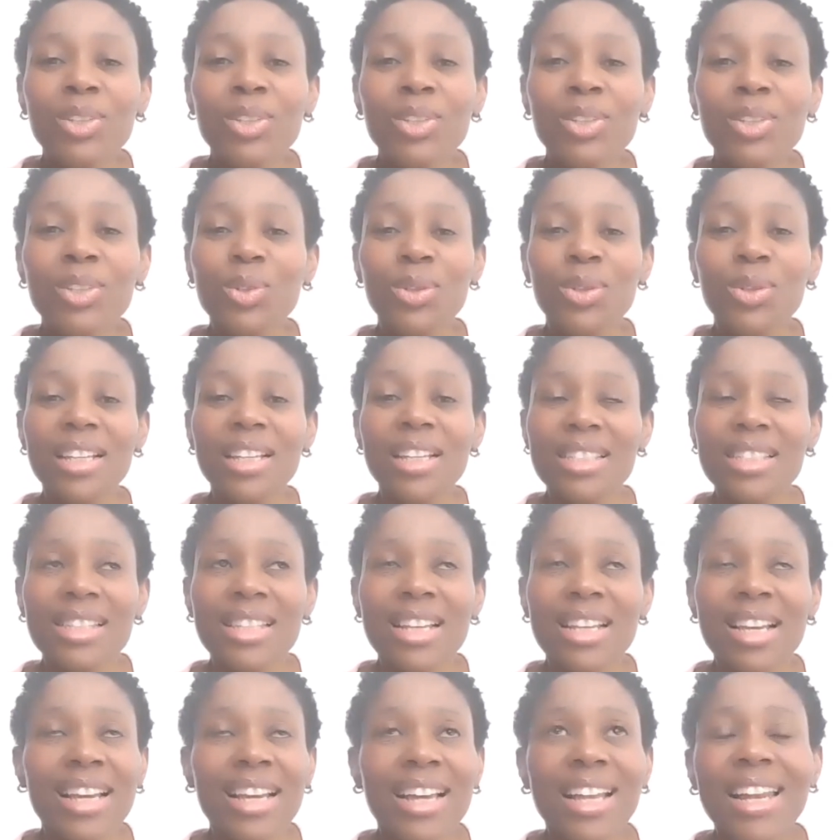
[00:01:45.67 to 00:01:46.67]
And that's how
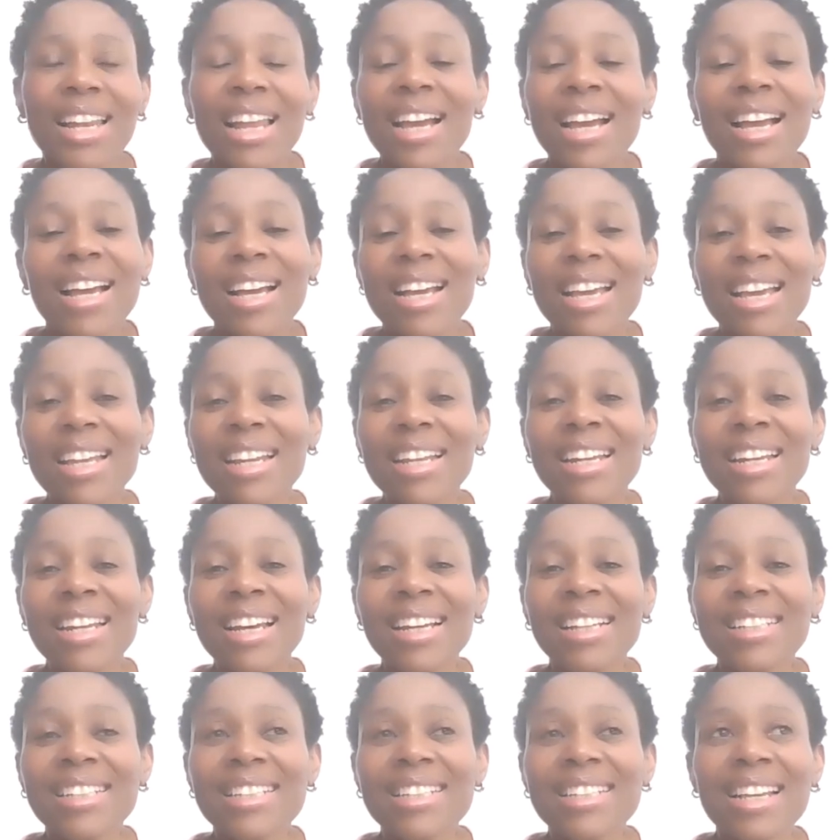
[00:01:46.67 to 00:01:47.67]
I do things.
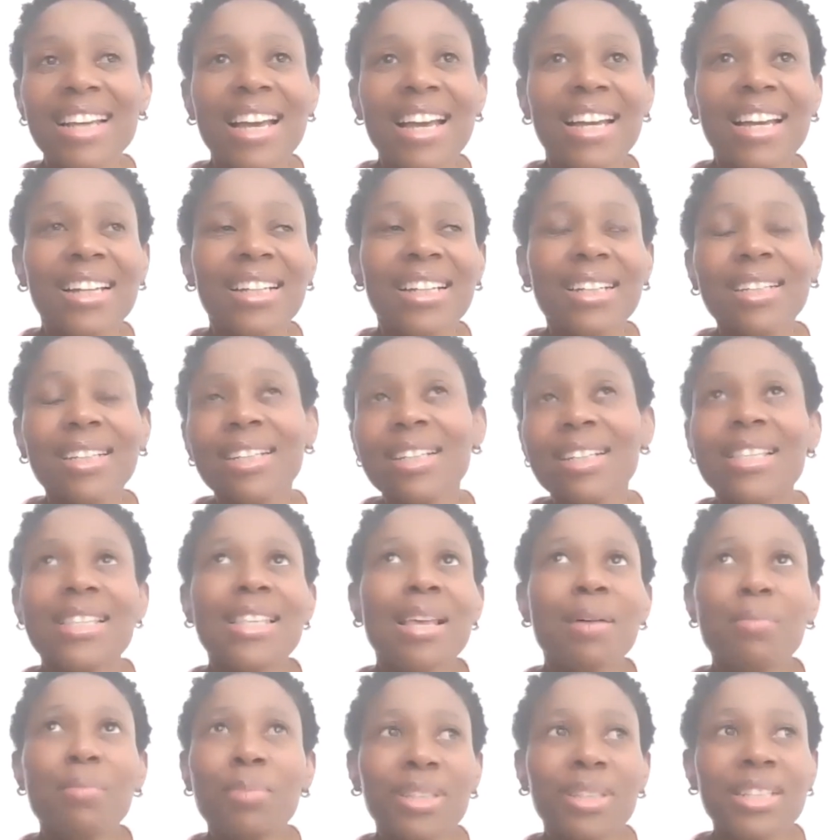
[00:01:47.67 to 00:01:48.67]
Like, I get an
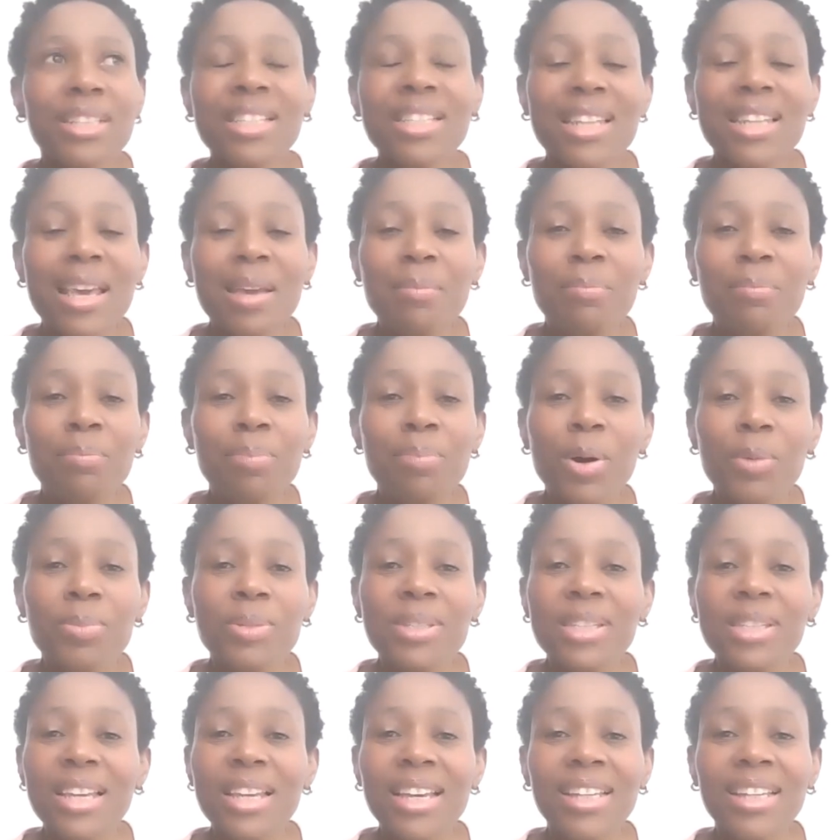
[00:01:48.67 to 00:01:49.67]
idea, somebody's name
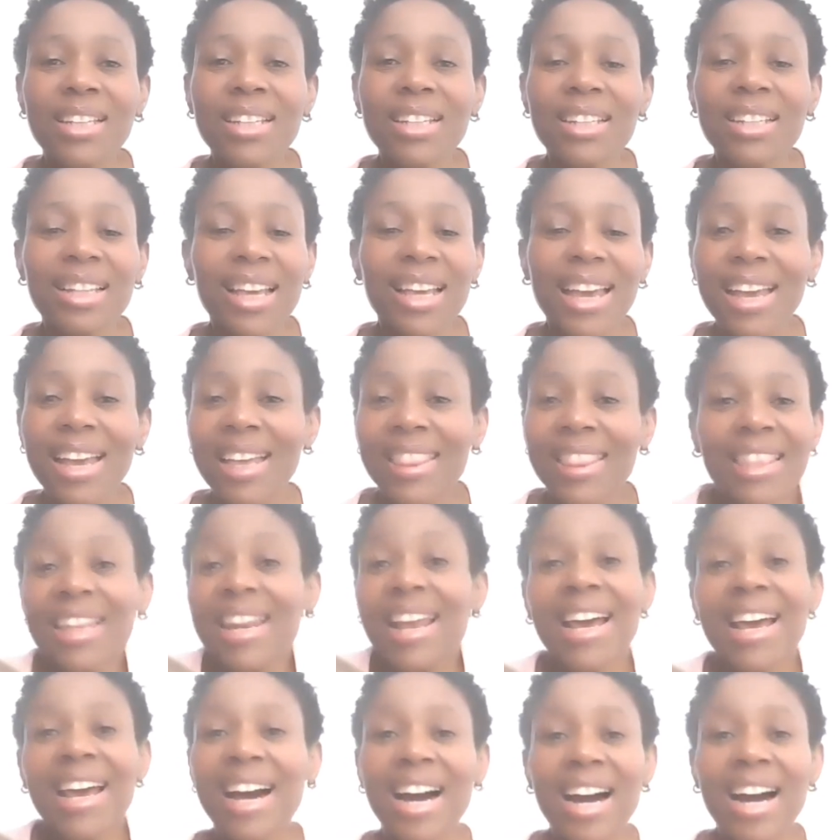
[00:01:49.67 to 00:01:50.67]
pops in, and
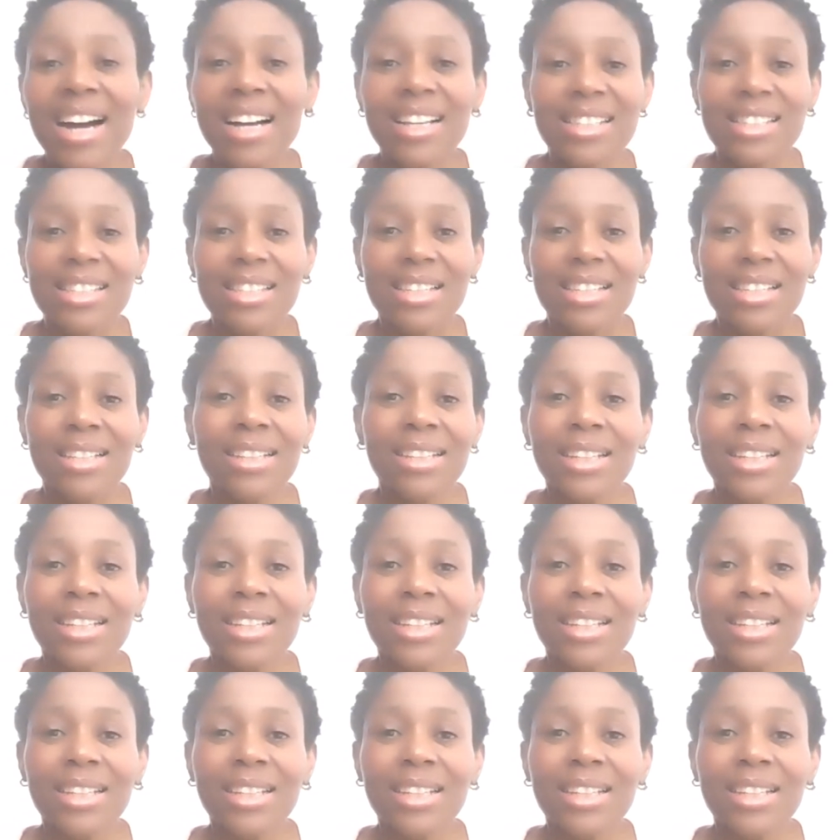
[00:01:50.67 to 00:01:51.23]
then I ask.